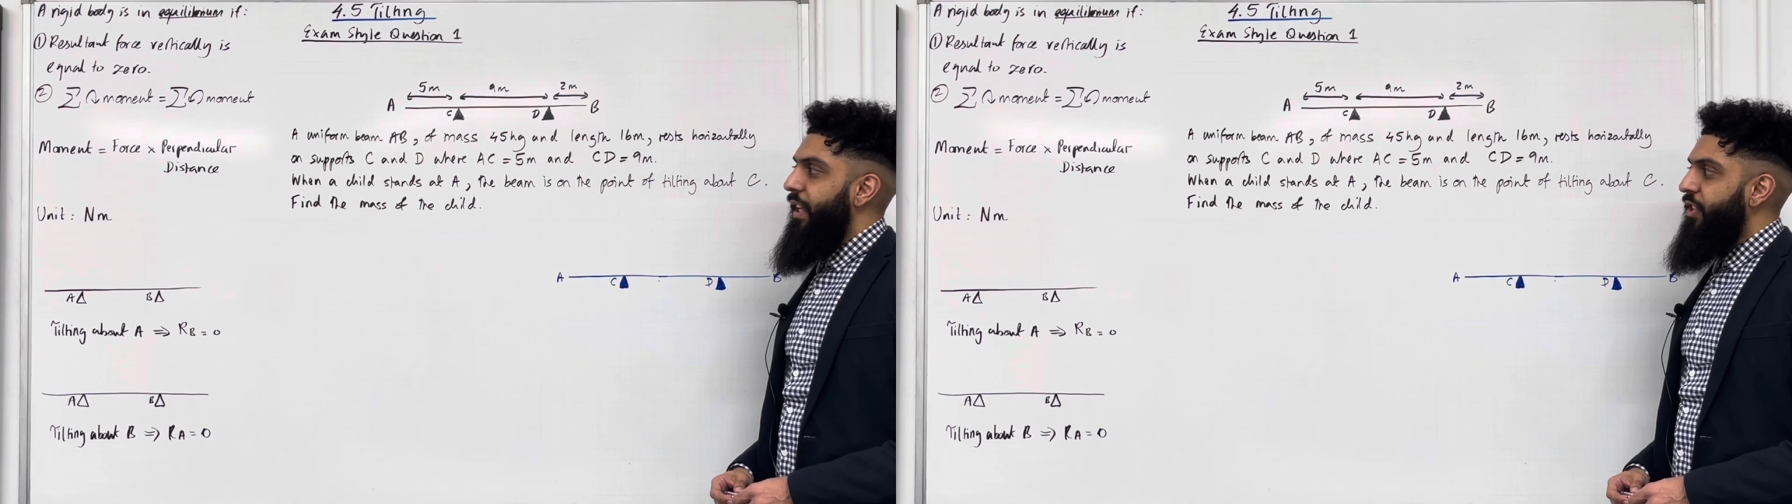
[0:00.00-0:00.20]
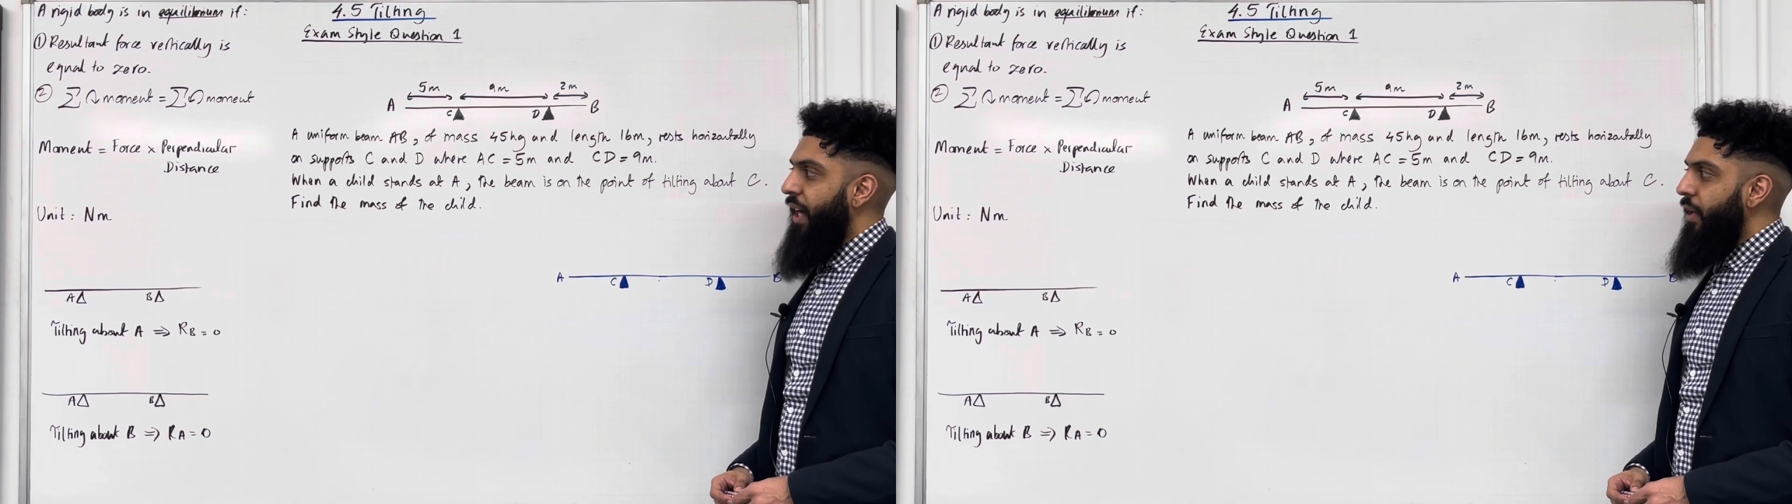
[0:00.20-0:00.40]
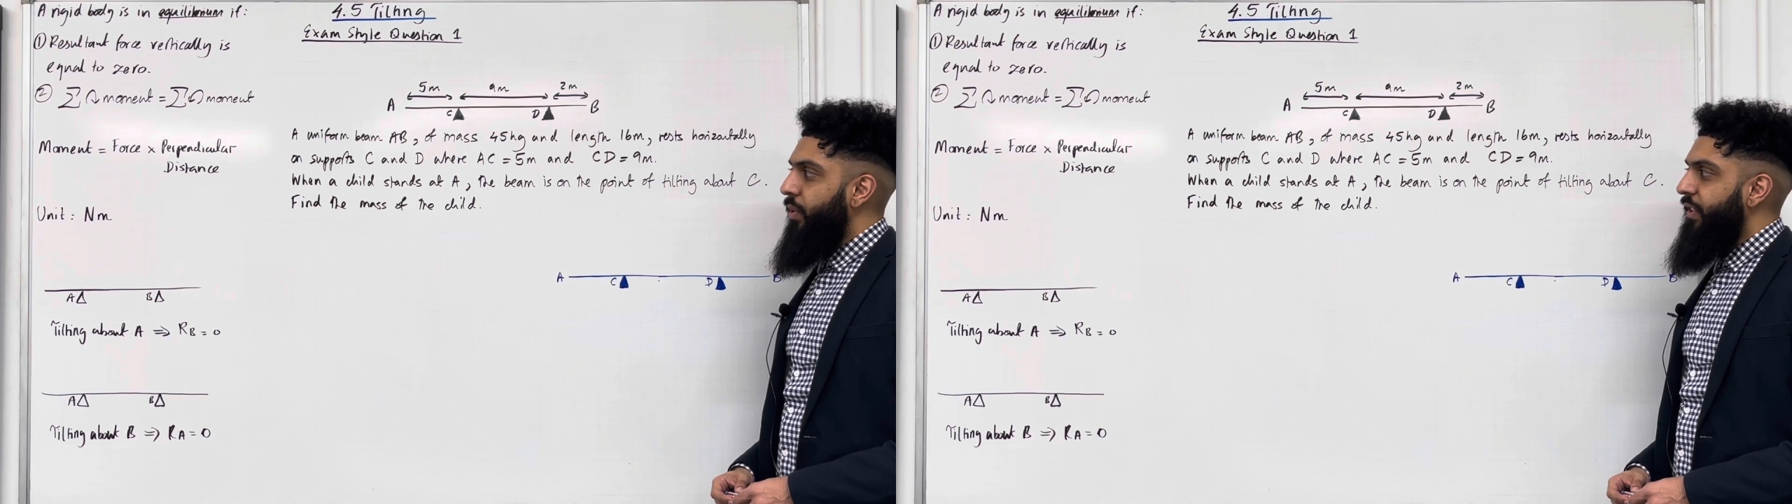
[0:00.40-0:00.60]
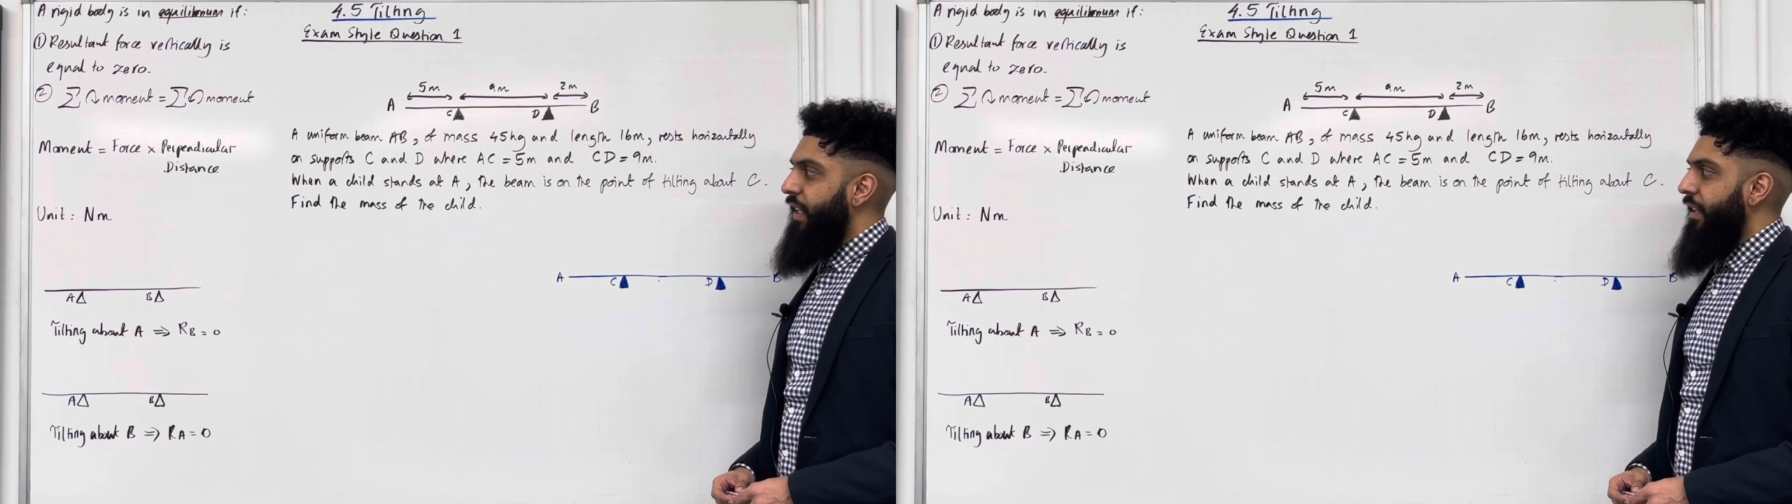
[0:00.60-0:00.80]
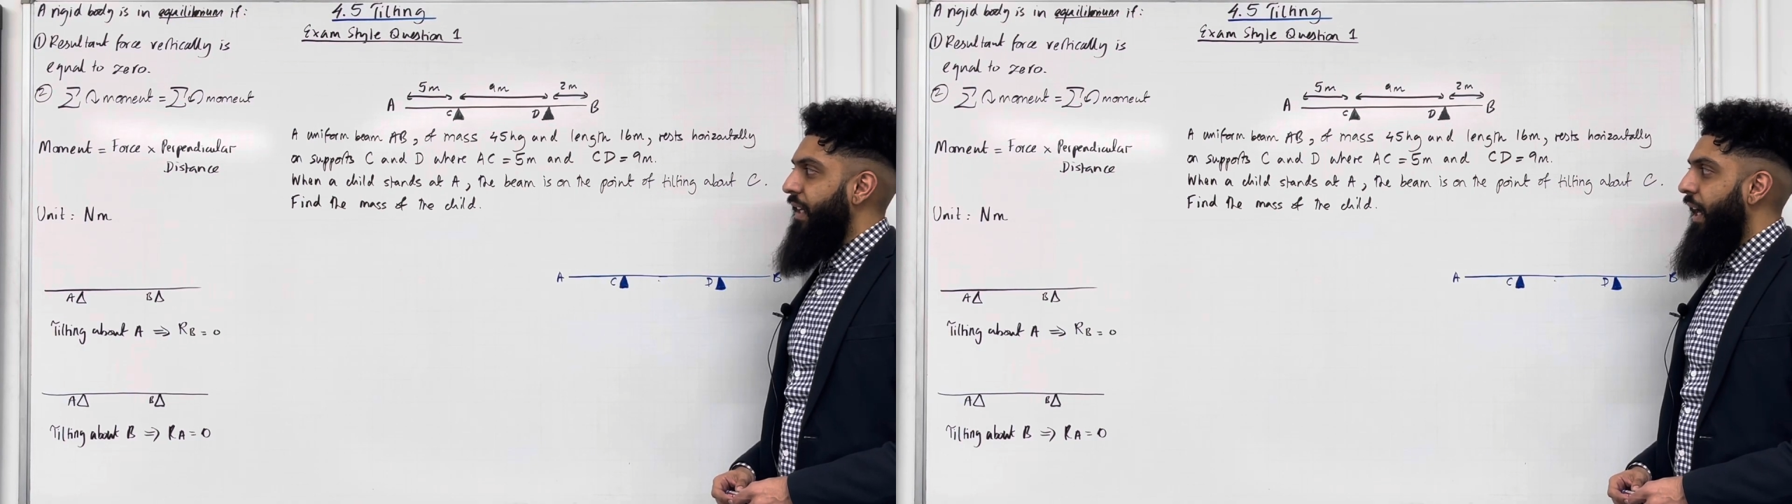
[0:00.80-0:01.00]
a child
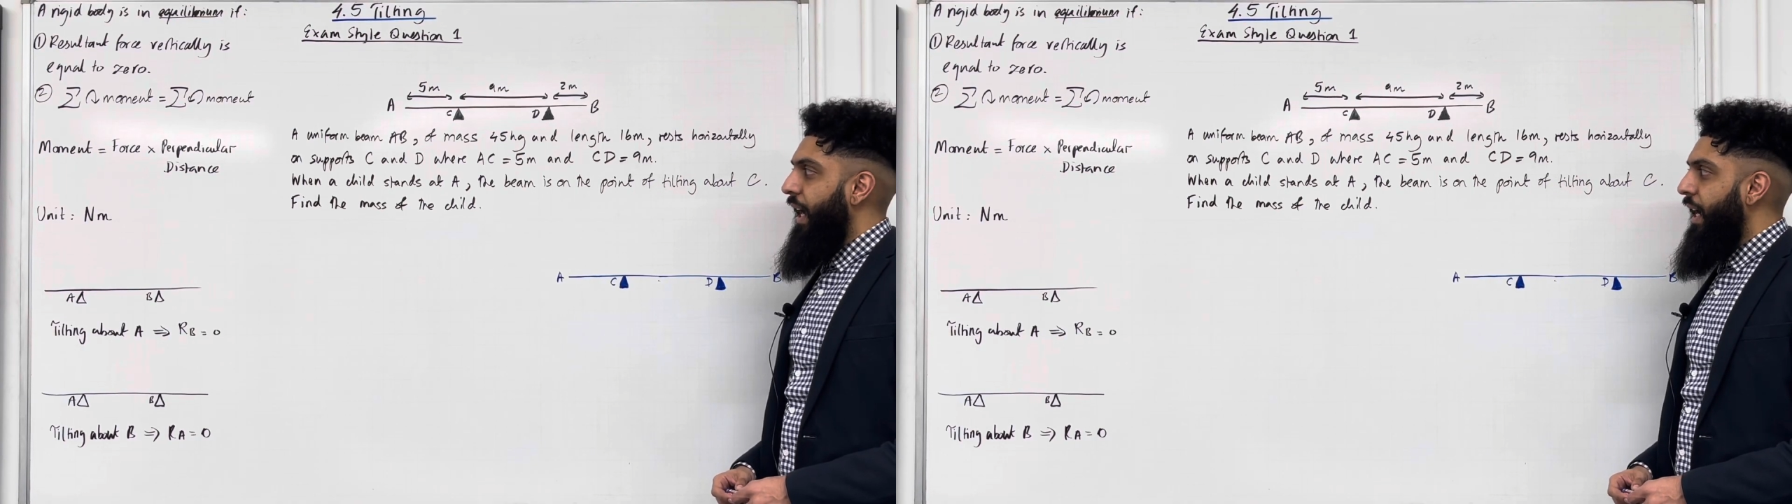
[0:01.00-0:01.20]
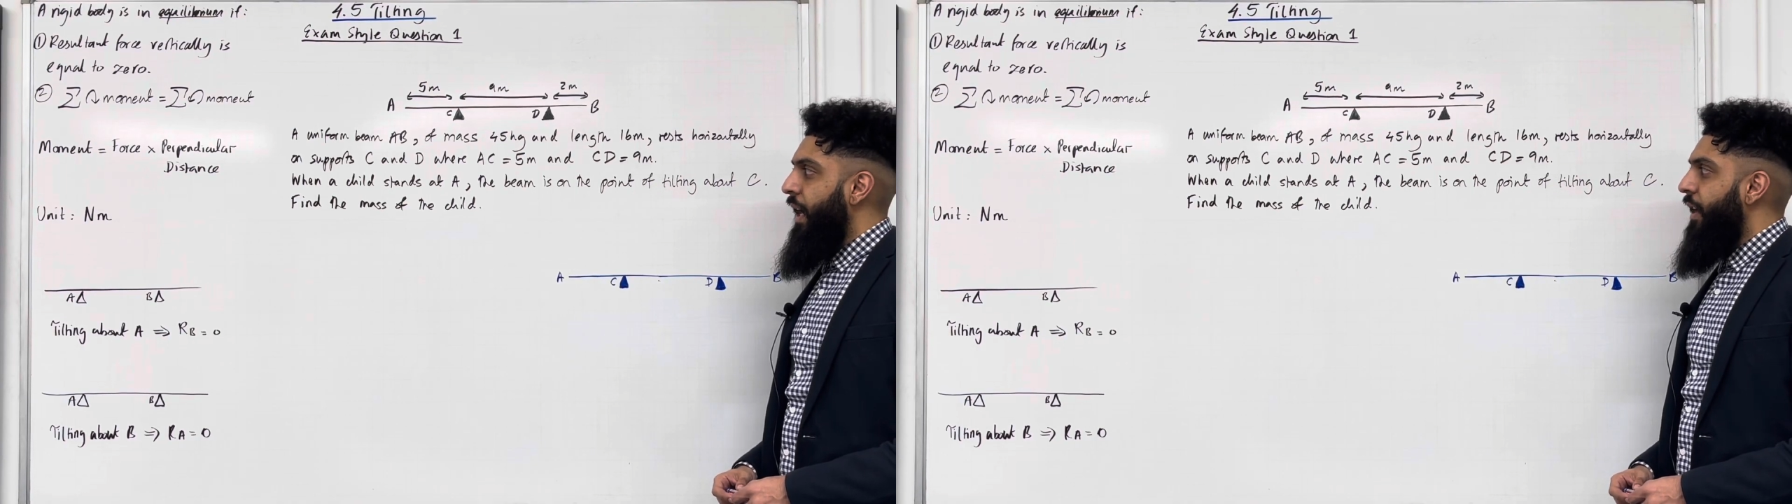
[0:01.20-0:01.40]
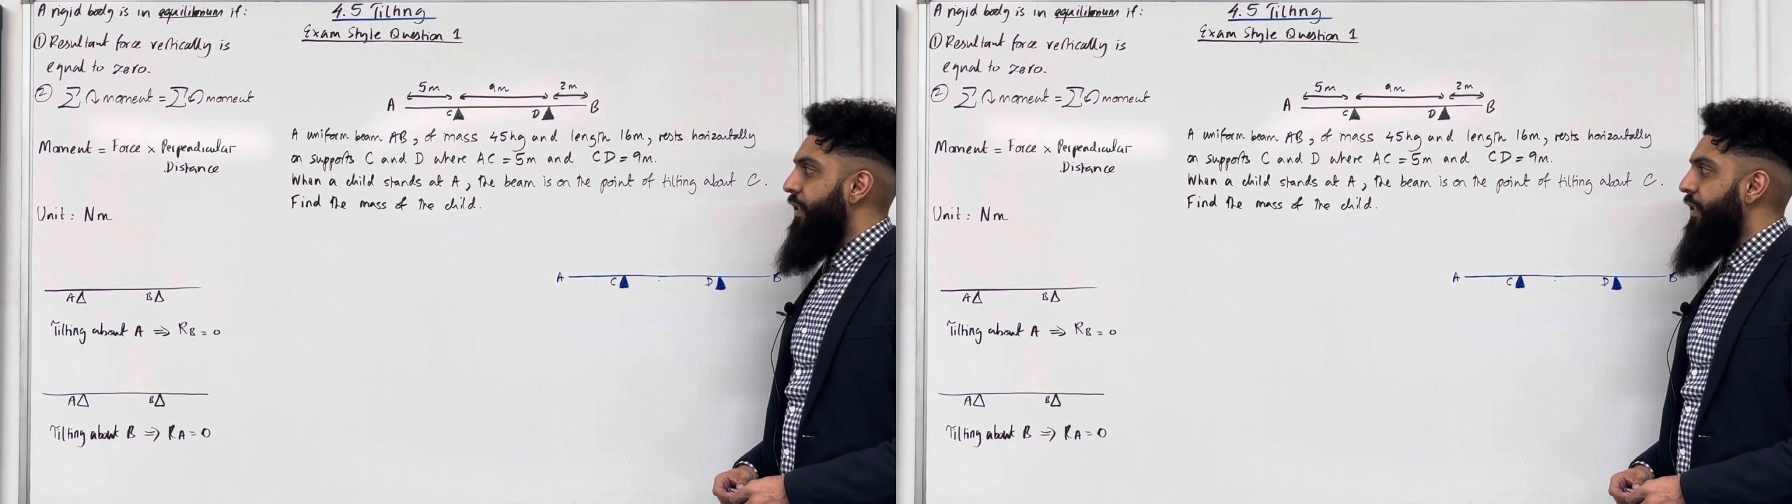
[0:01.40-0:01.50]
stands at A,